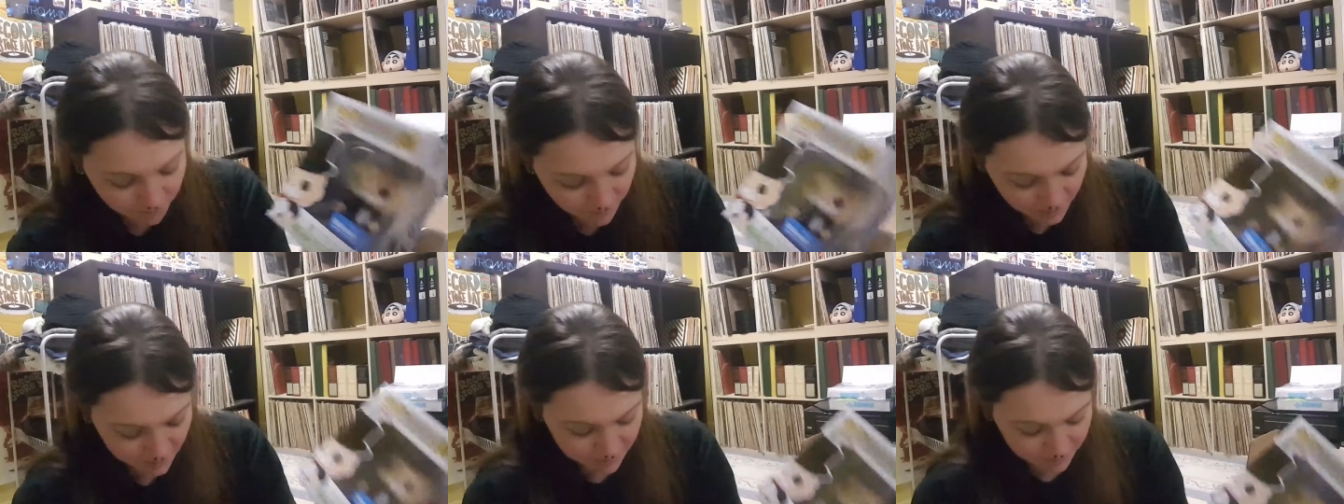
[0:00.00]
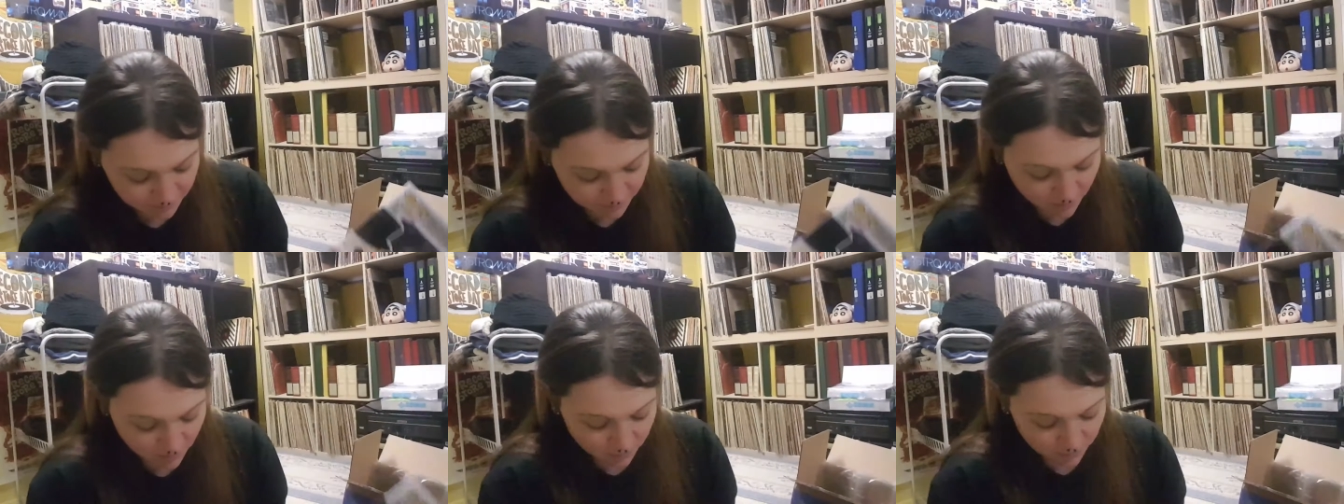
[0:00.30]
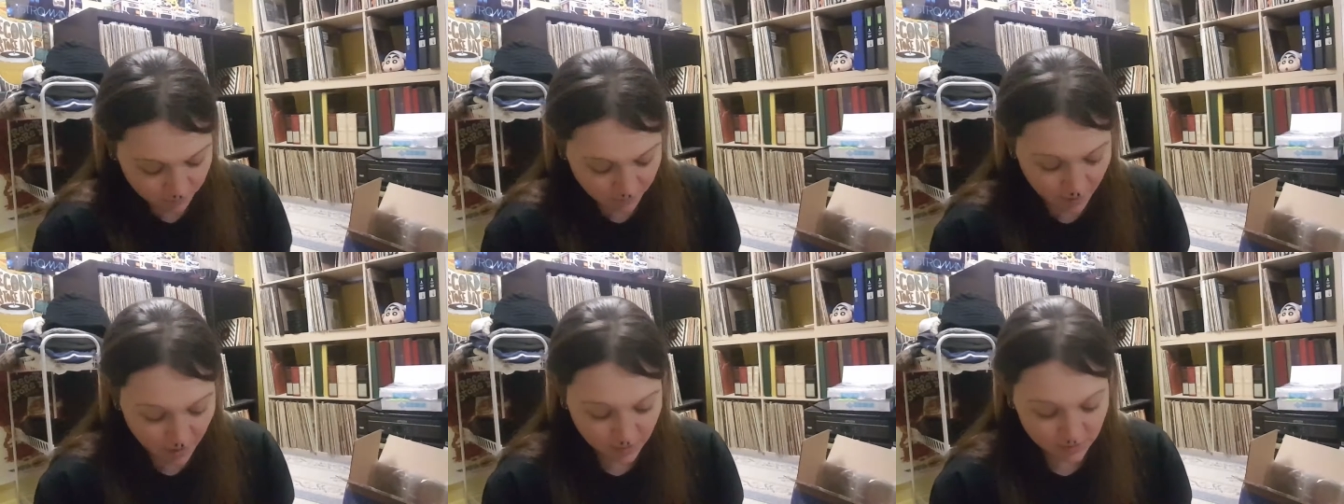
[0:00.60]
But
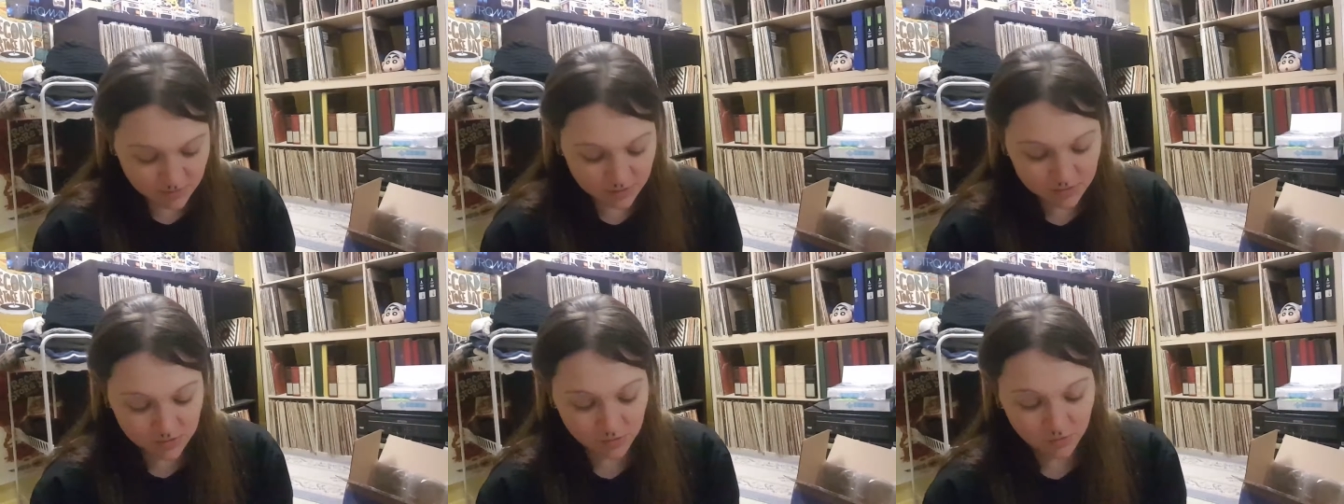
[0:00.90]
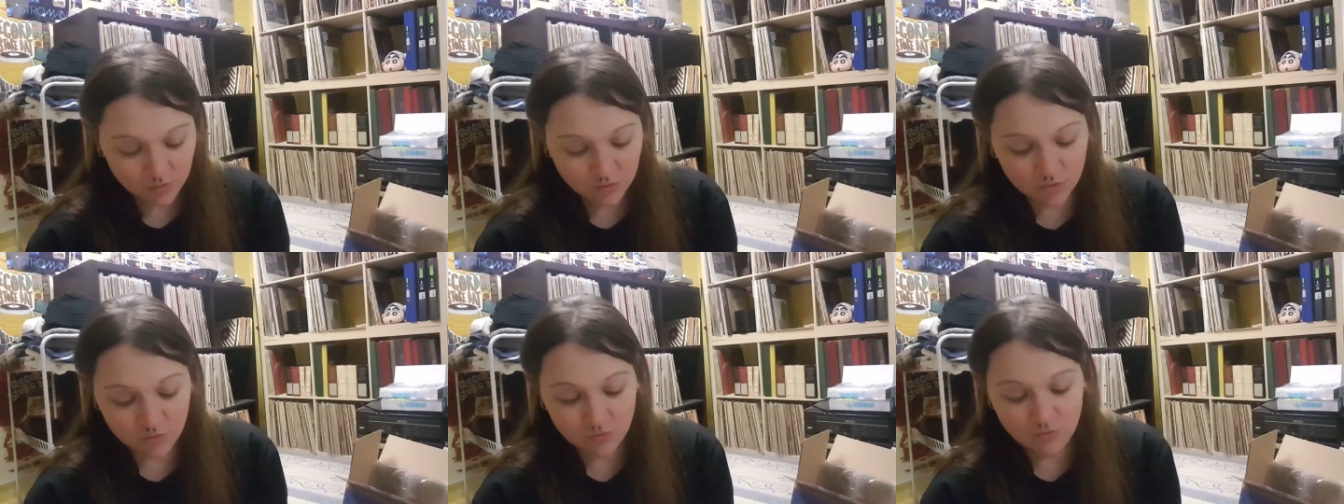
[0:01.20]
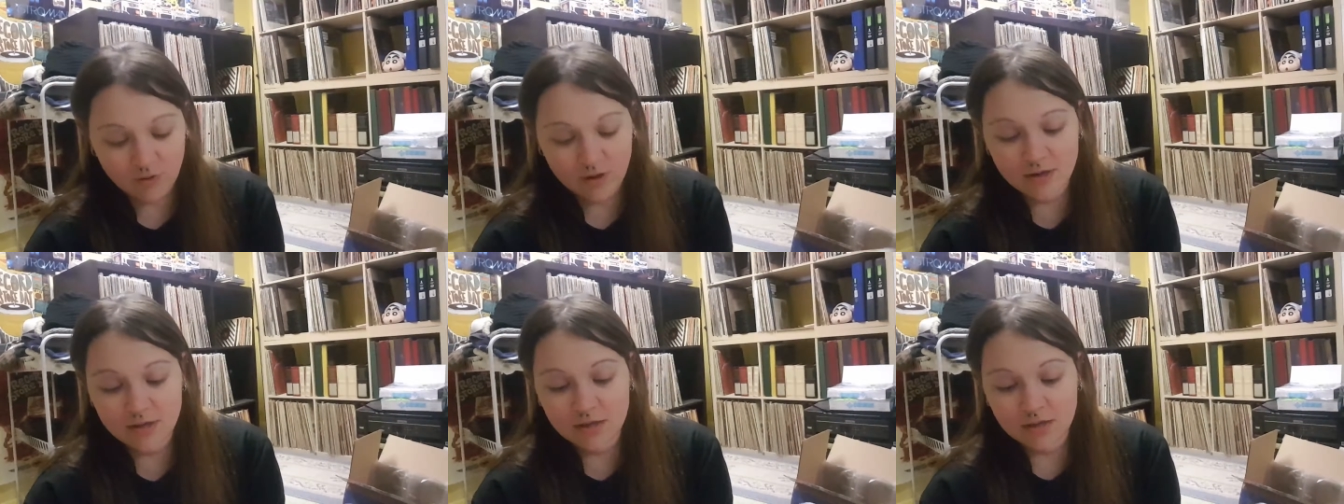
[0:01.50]
both boxes are in
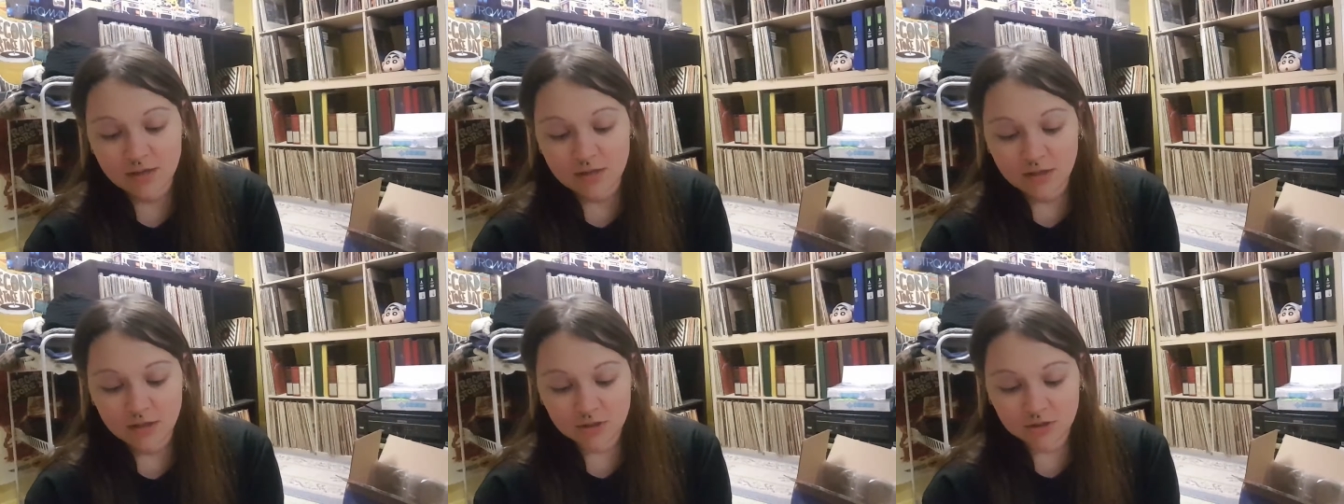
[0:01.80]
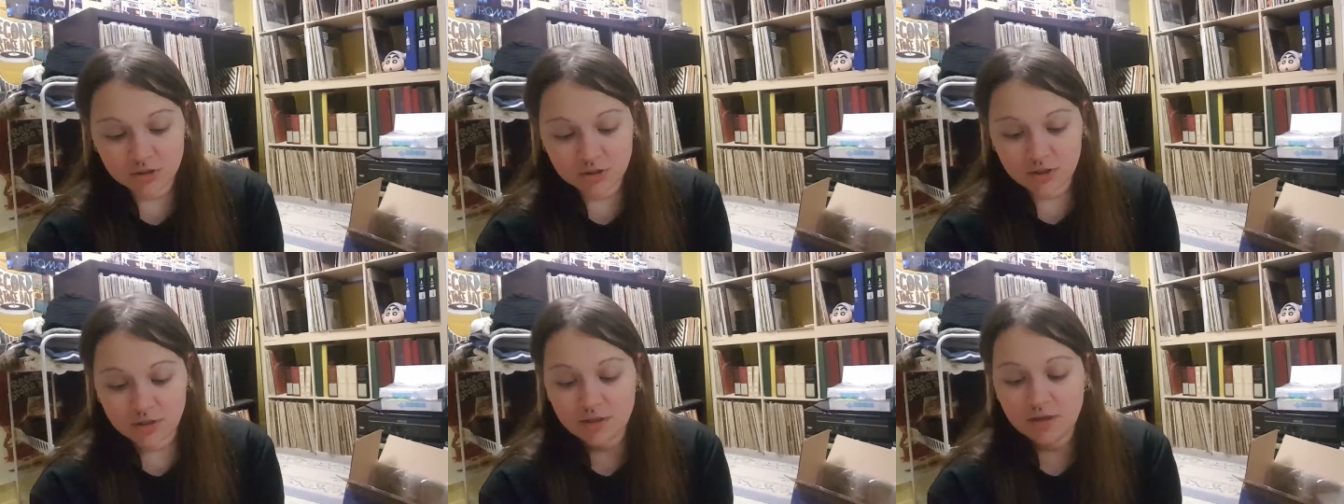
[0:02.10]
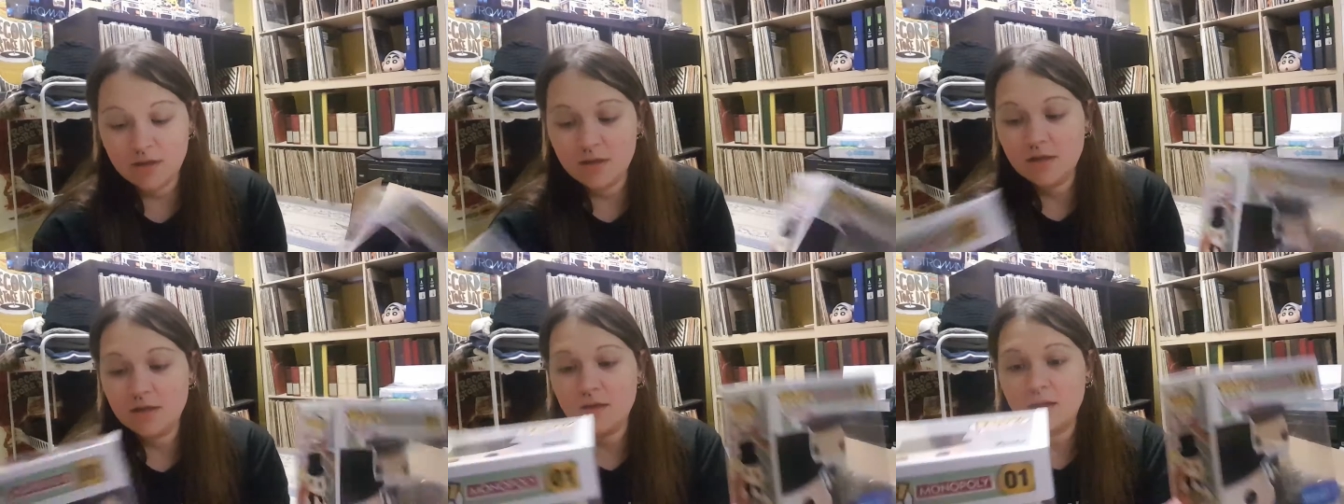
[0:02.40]
great
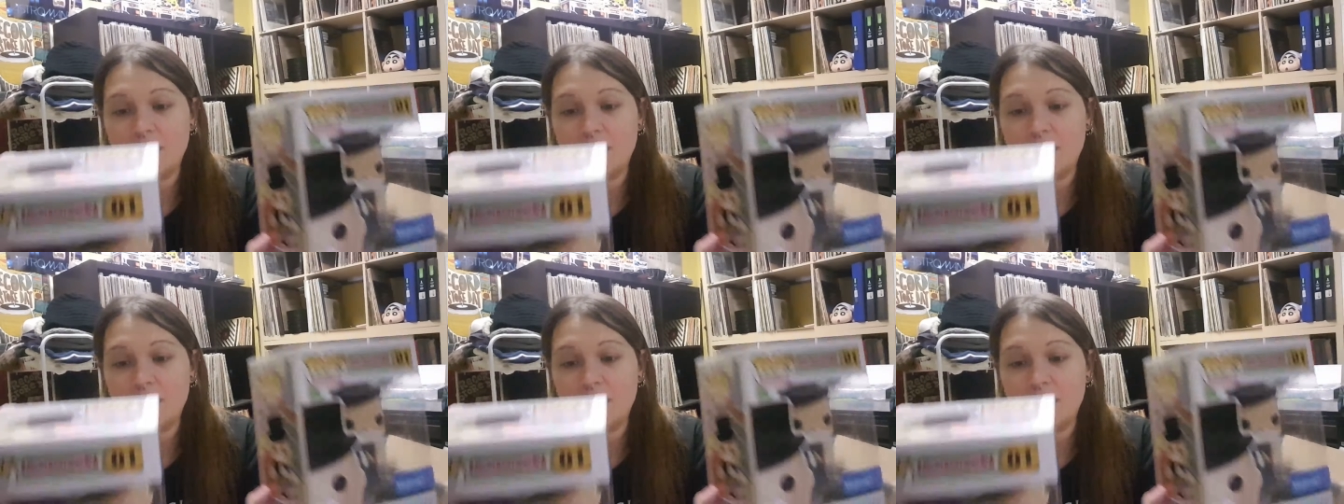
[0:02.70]
condition.